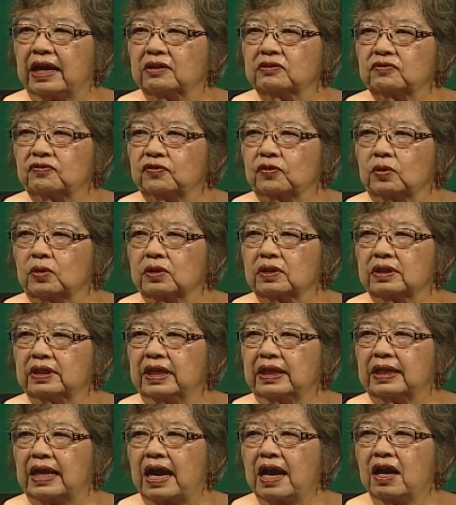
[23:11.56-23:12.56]
out for,
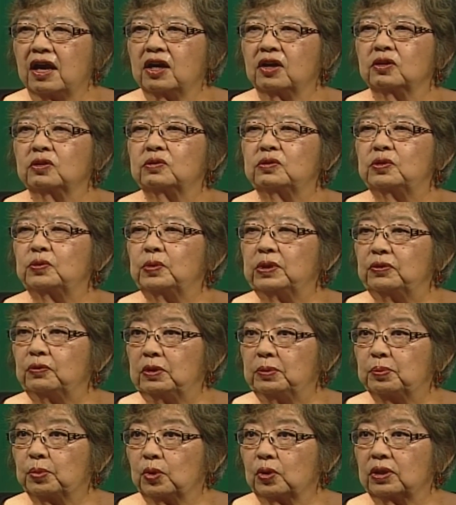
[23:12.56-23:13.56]
and how do we
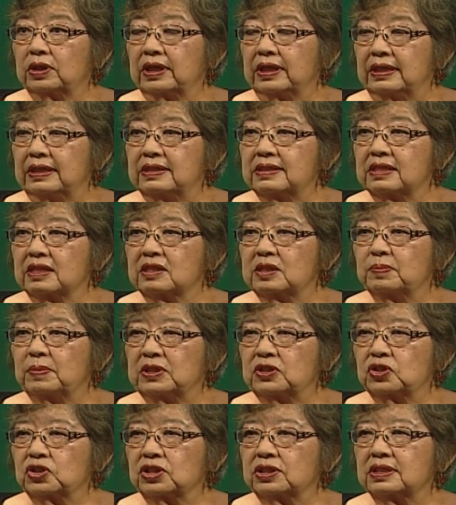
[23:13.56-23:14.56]
report any
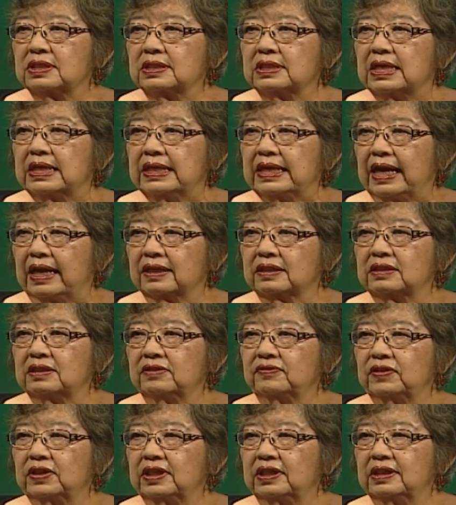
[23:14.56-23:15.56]
suspicious
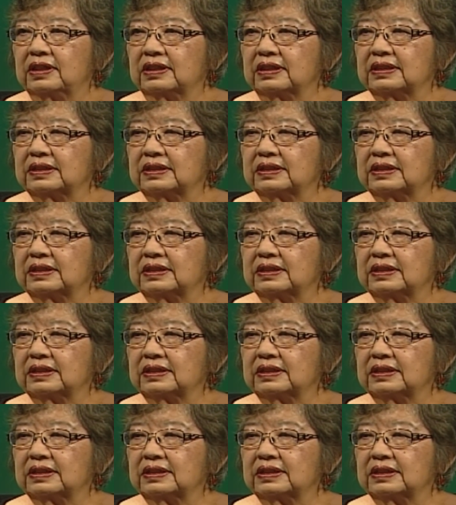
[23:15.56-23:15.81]
activity?